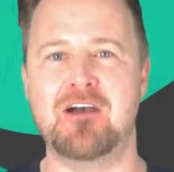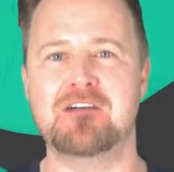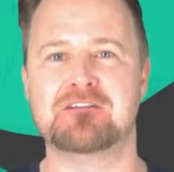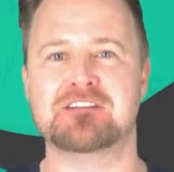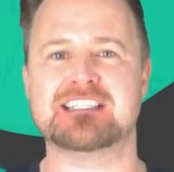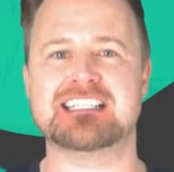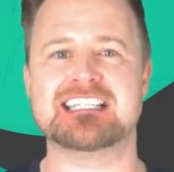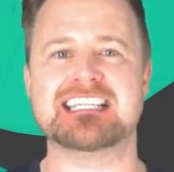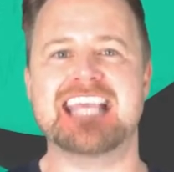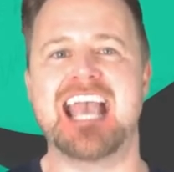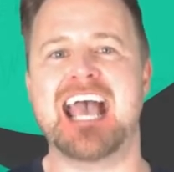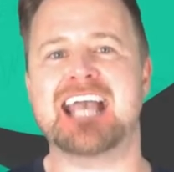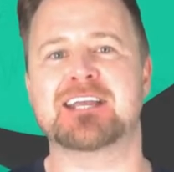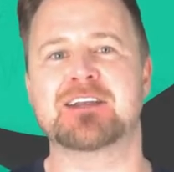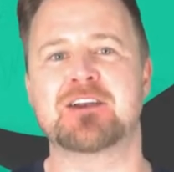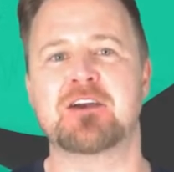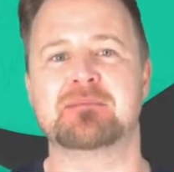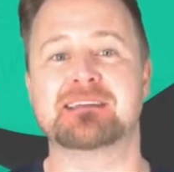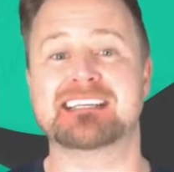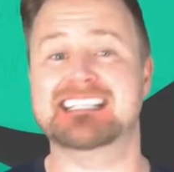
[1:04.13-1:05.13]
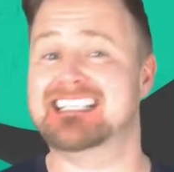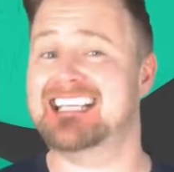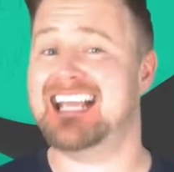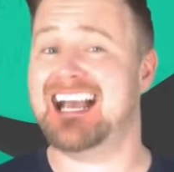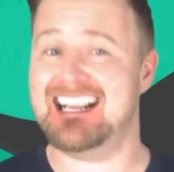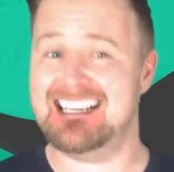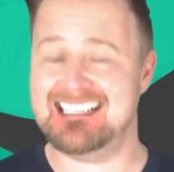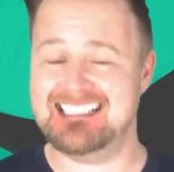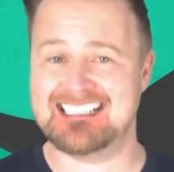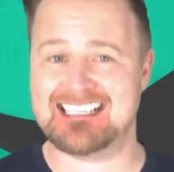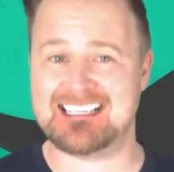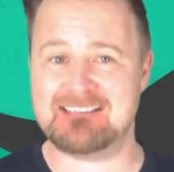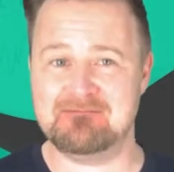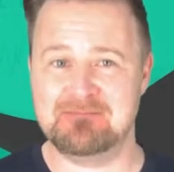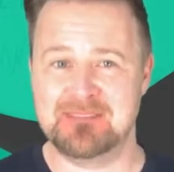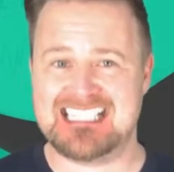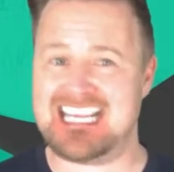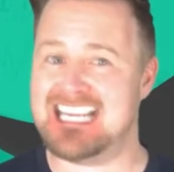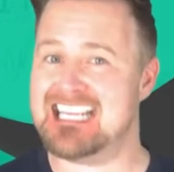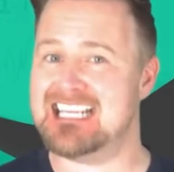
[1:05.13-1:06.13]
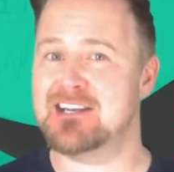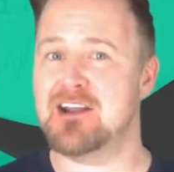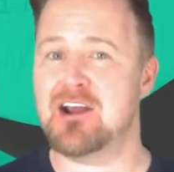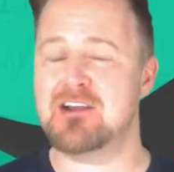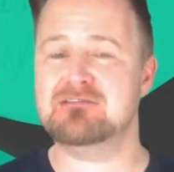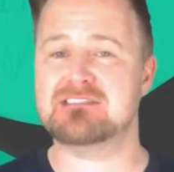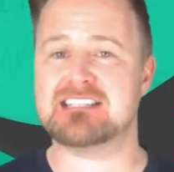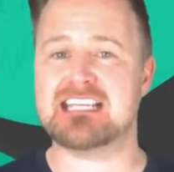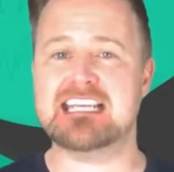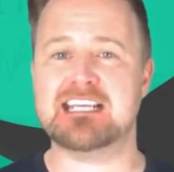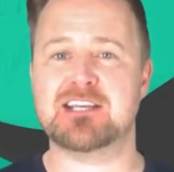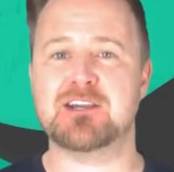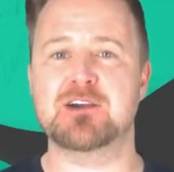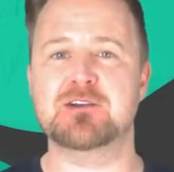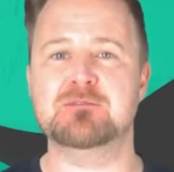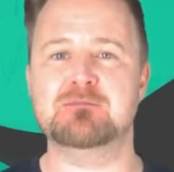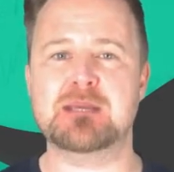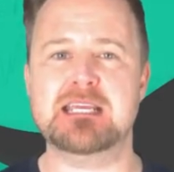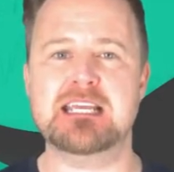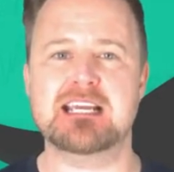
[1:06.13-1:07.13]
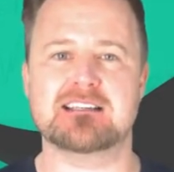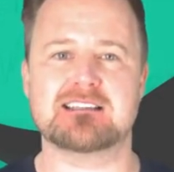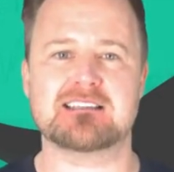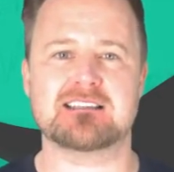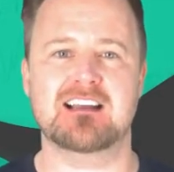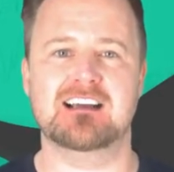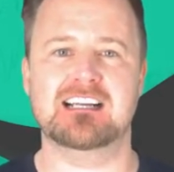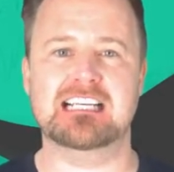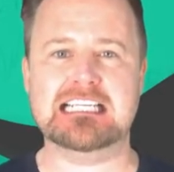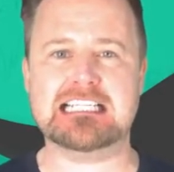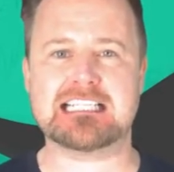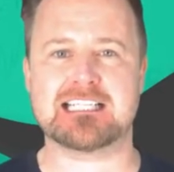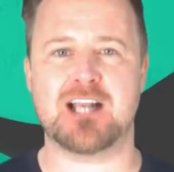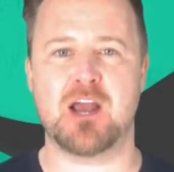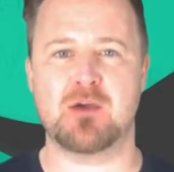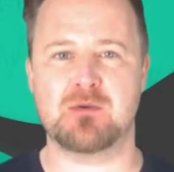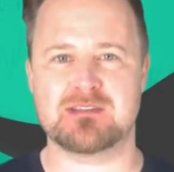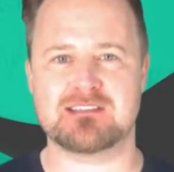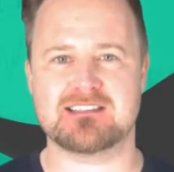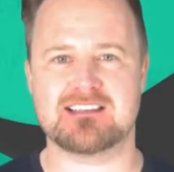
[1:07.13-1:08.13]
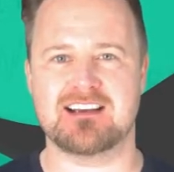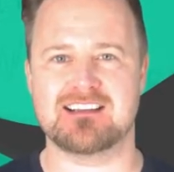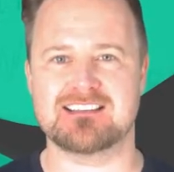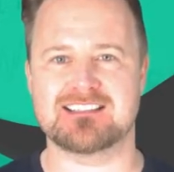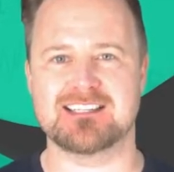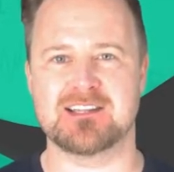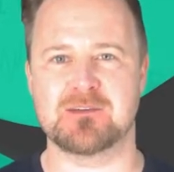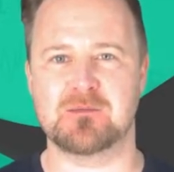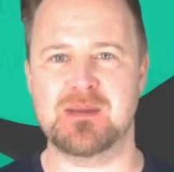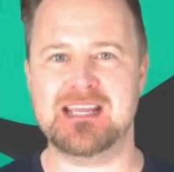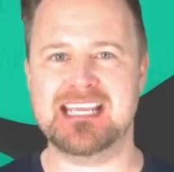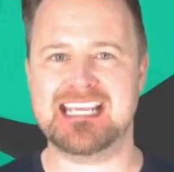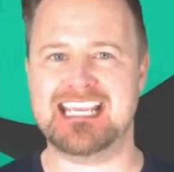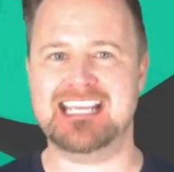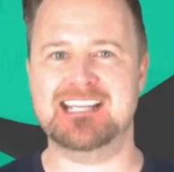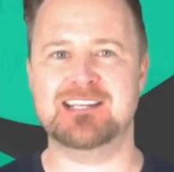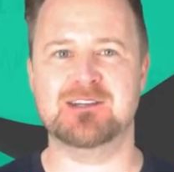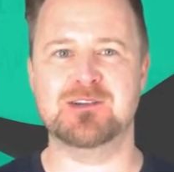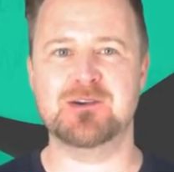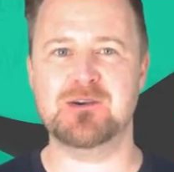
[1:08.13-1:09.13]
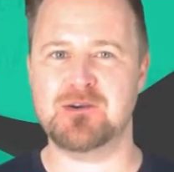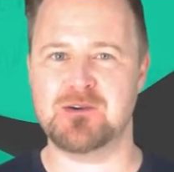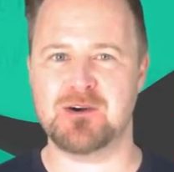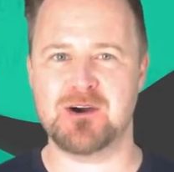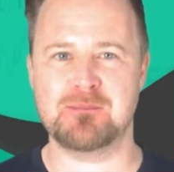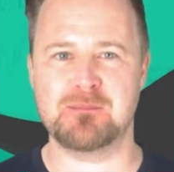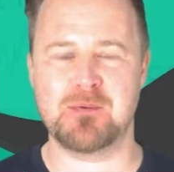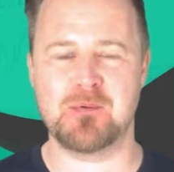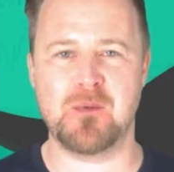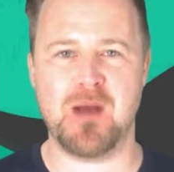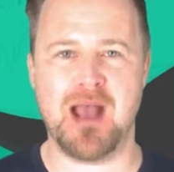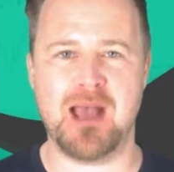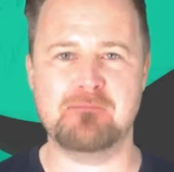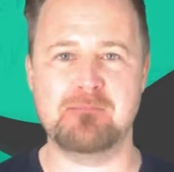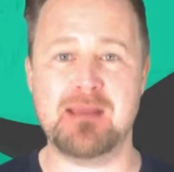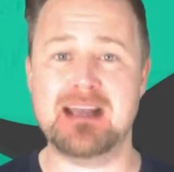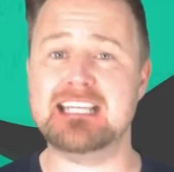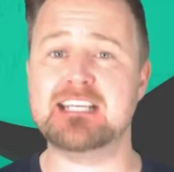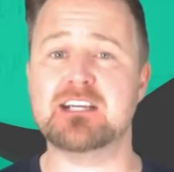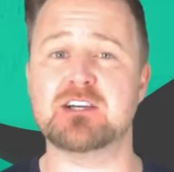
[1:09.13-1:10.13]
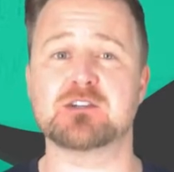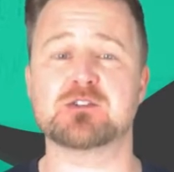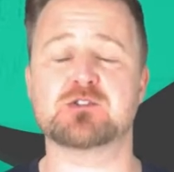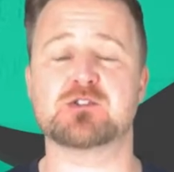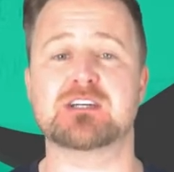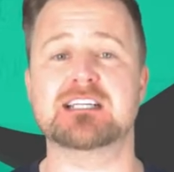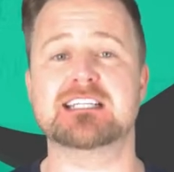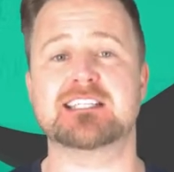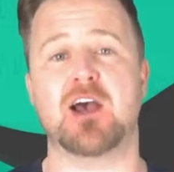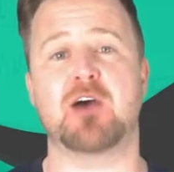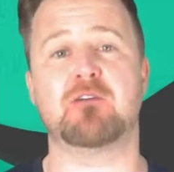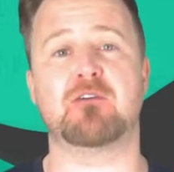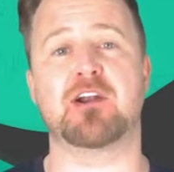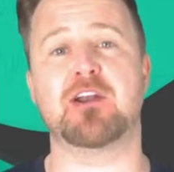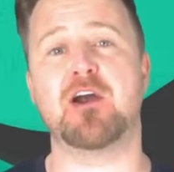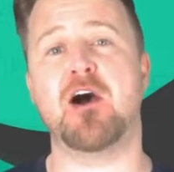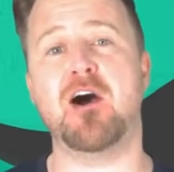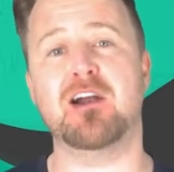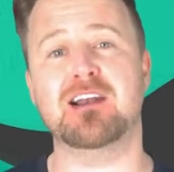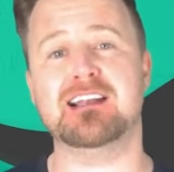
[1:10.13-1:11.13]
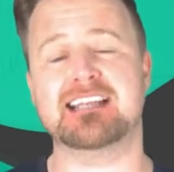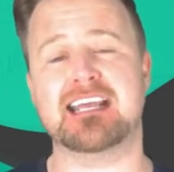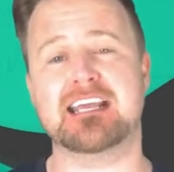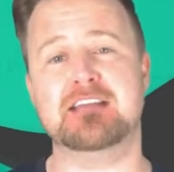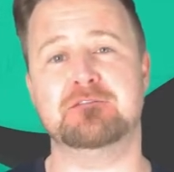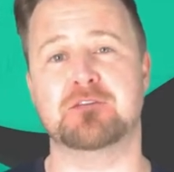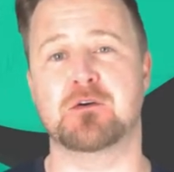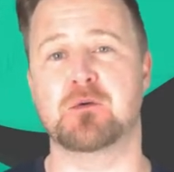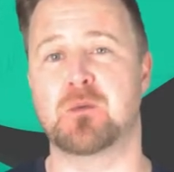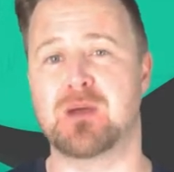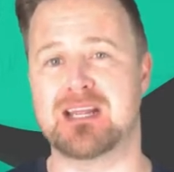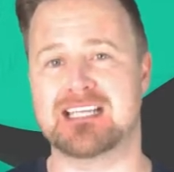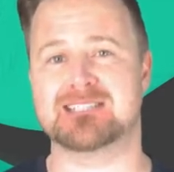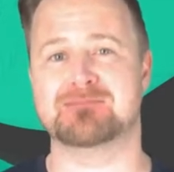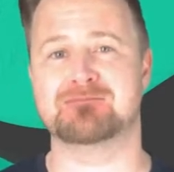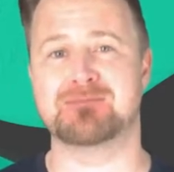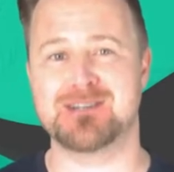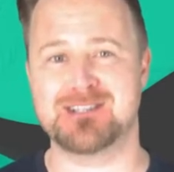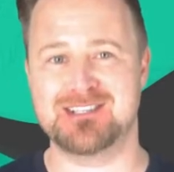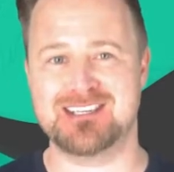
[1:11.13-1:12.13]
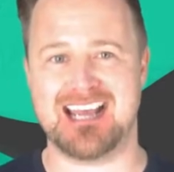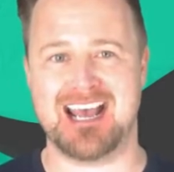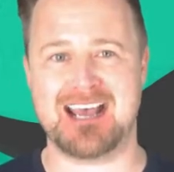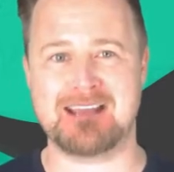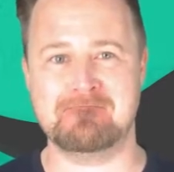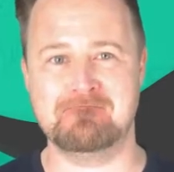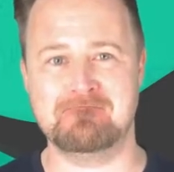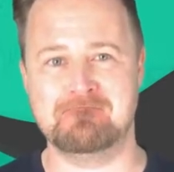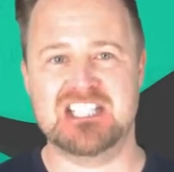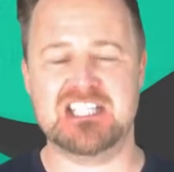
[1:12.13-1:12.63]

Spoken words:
over to the economic calendar, take note it could be a slightly slower start to the week in Europe, where many countries are on holiday for Whit Monday.